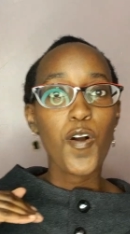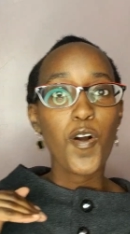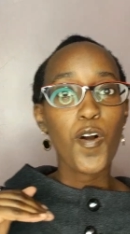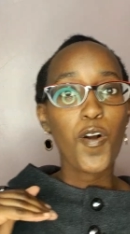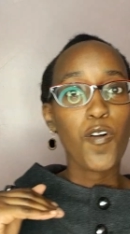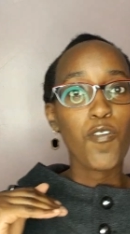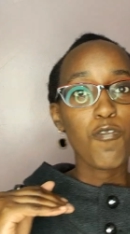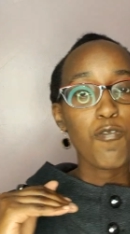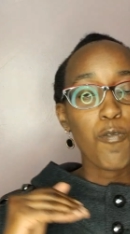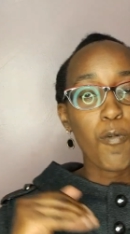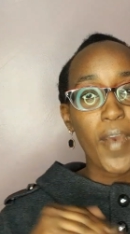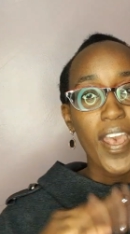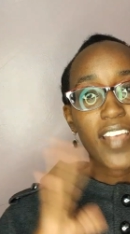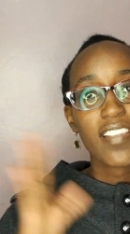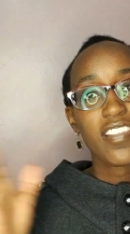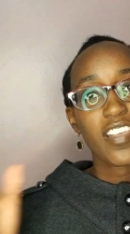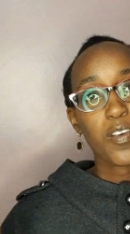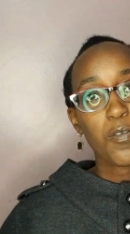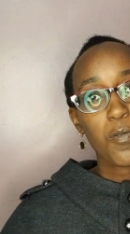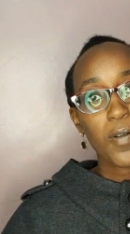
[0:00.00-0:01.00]
of where
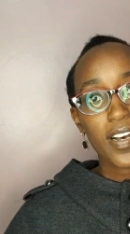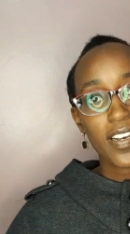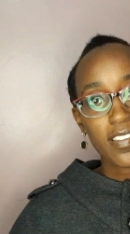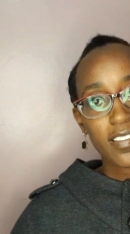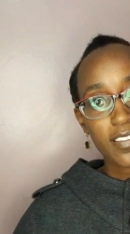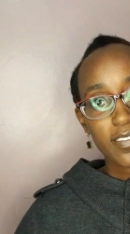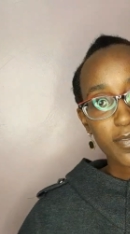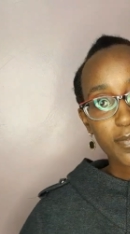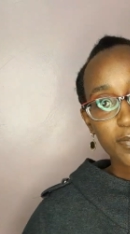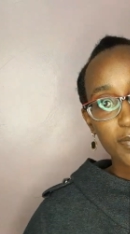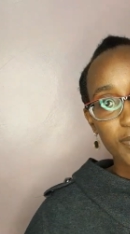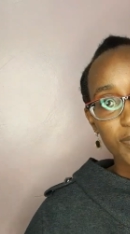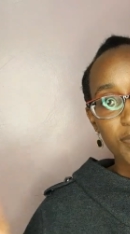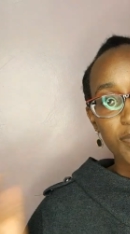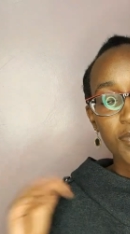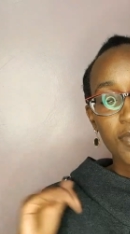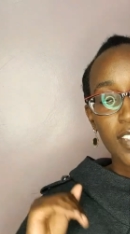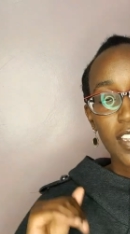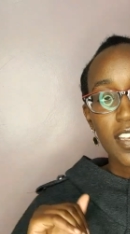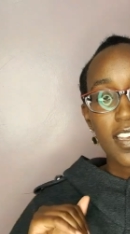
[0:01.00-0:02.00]
they were,
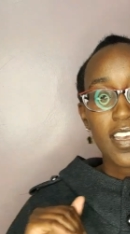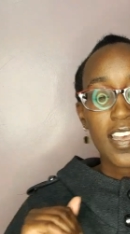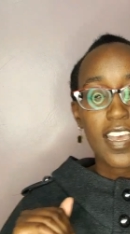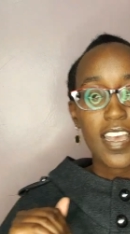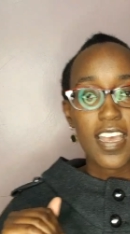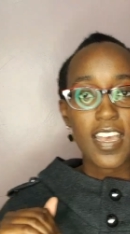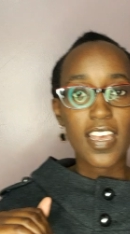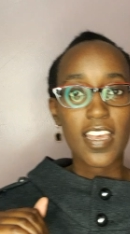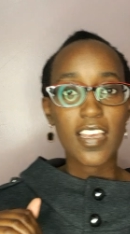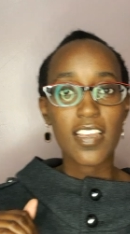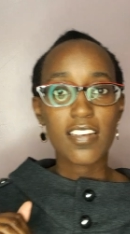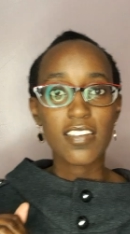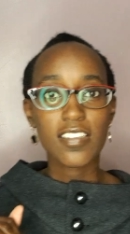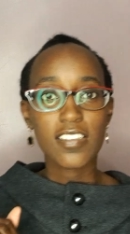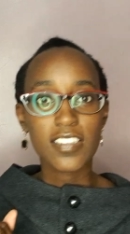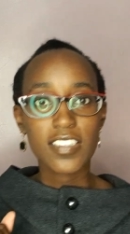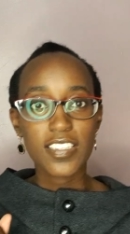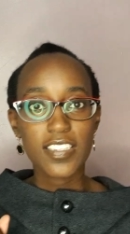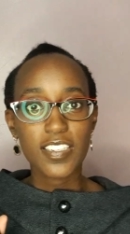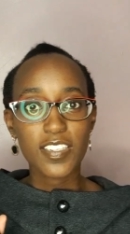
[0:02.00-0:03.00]

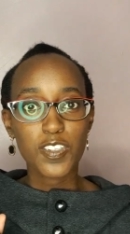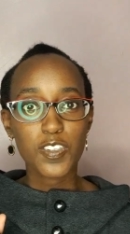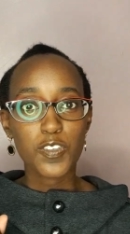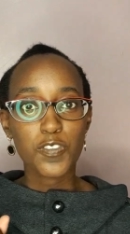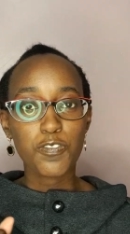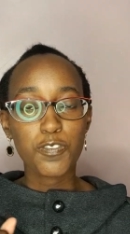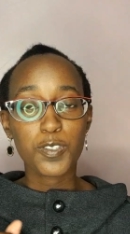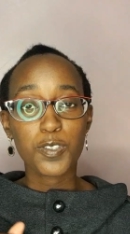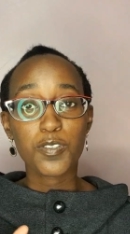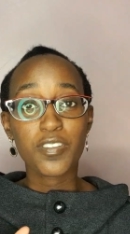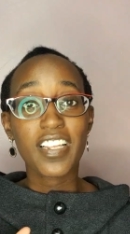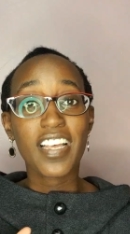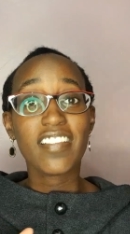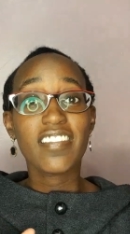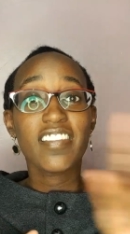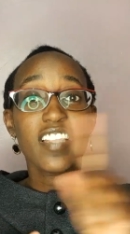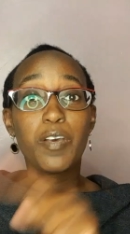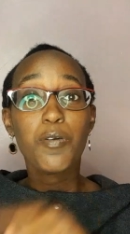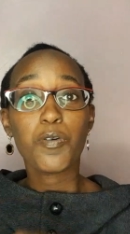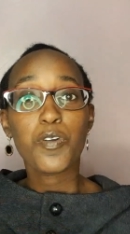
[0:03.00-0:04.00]
and so
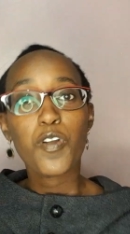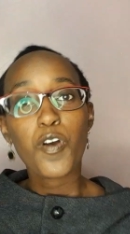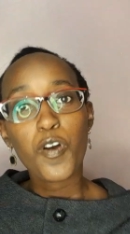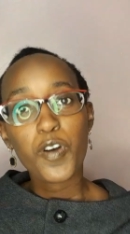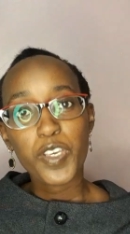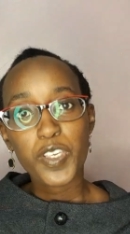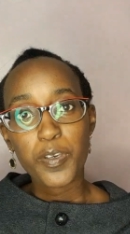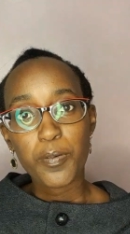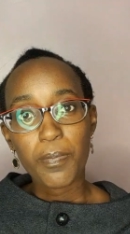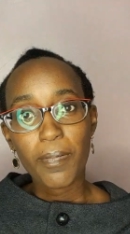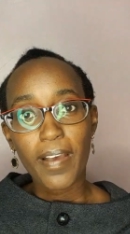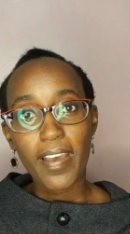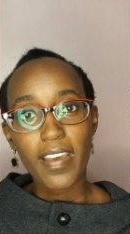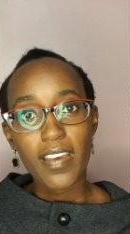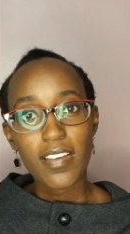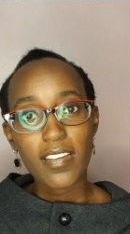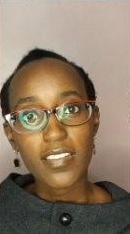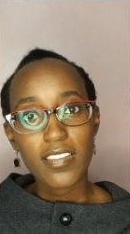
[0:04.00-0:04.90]
that they would occupy.